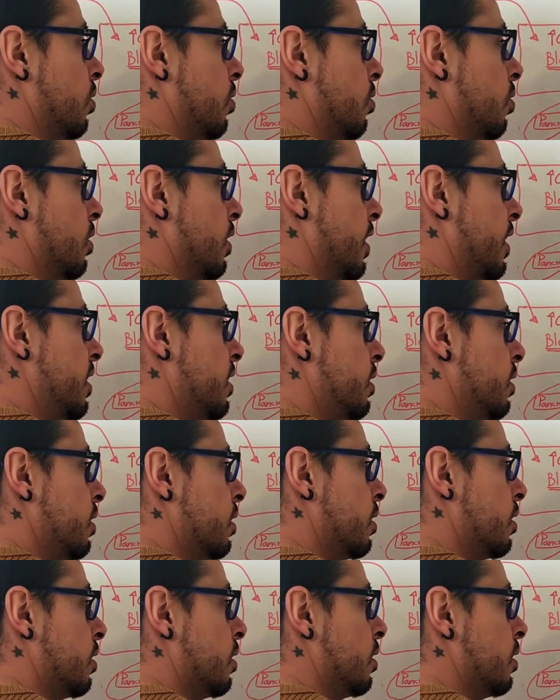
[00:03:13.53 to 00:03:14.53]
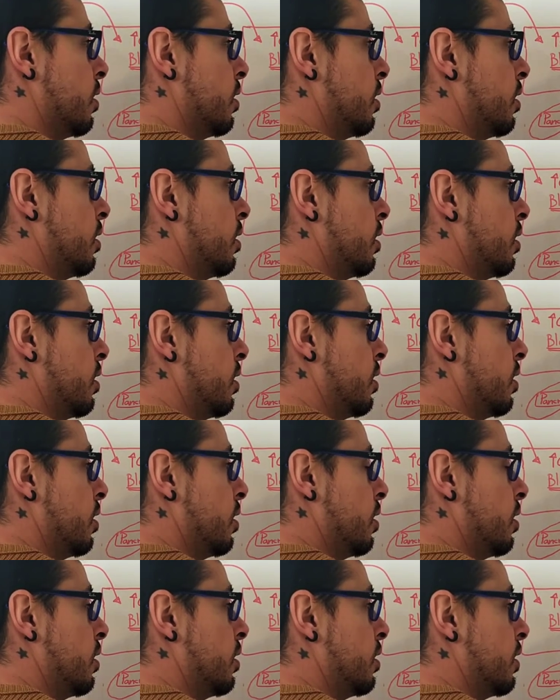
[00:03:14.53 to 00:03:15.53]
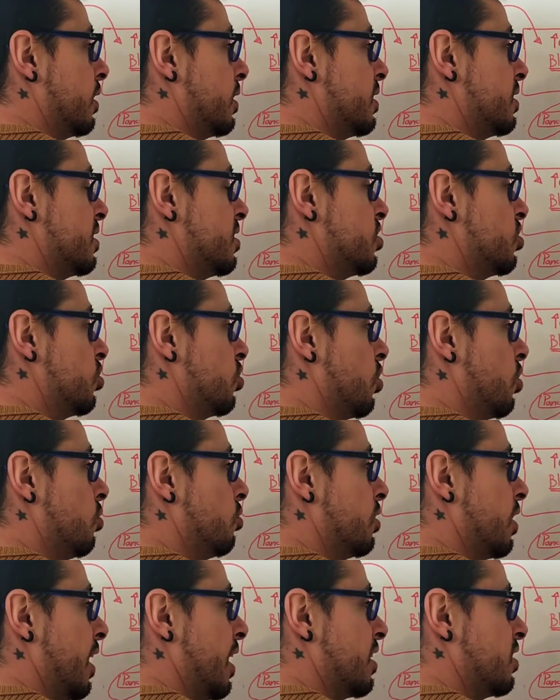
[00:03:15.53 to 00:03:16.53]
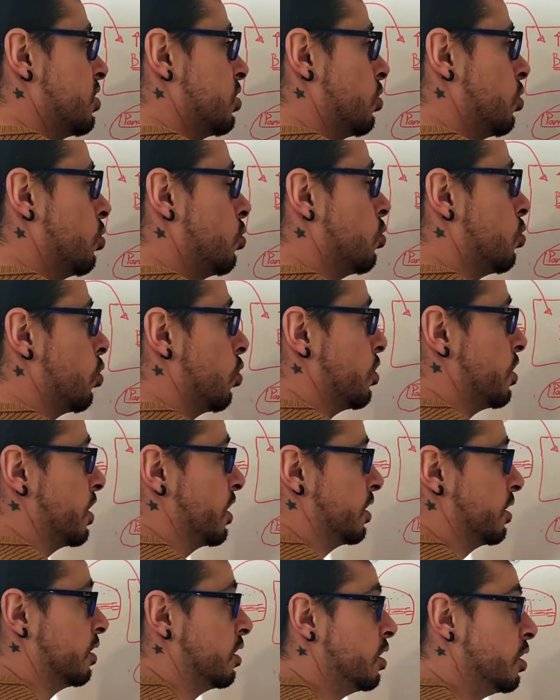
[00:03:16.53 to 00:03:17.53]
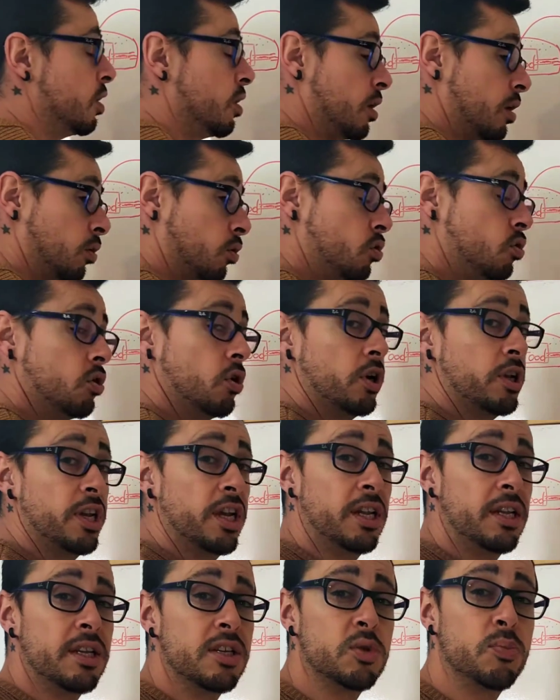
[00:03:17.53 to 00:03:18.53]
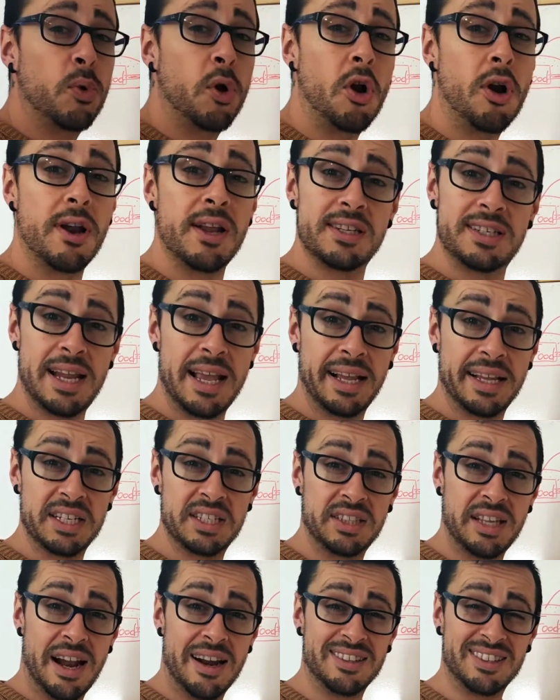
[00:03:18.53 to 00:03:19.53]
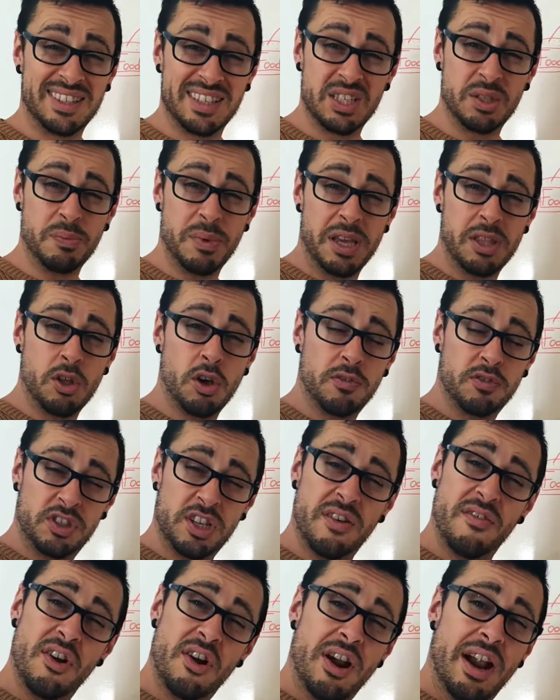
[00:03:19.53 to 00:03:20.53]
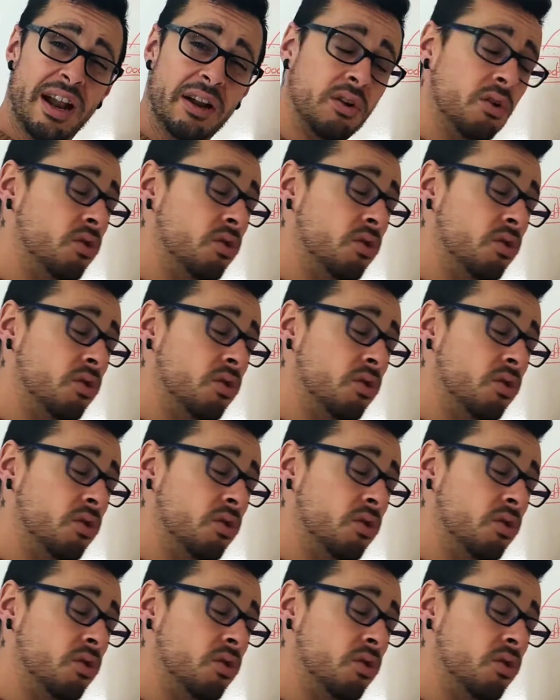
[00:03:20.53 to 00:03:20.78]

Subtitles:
Okay, it's stored as glucagon. Glucagon is more or less like a starch. It's made of several